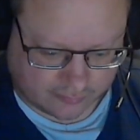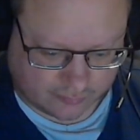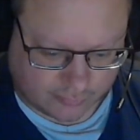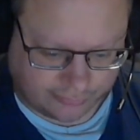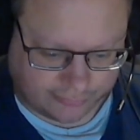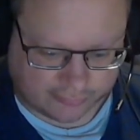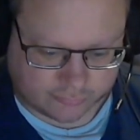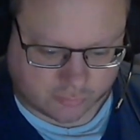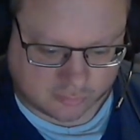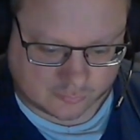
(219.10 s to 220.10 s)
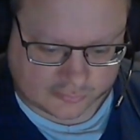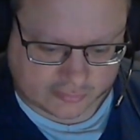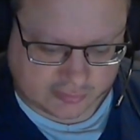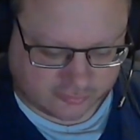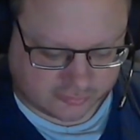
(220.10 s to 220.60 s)
nothing is wrong with the
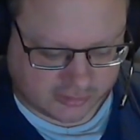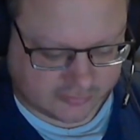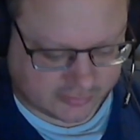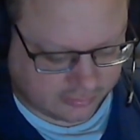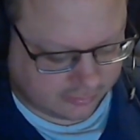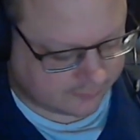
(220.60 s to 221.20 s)
disc either.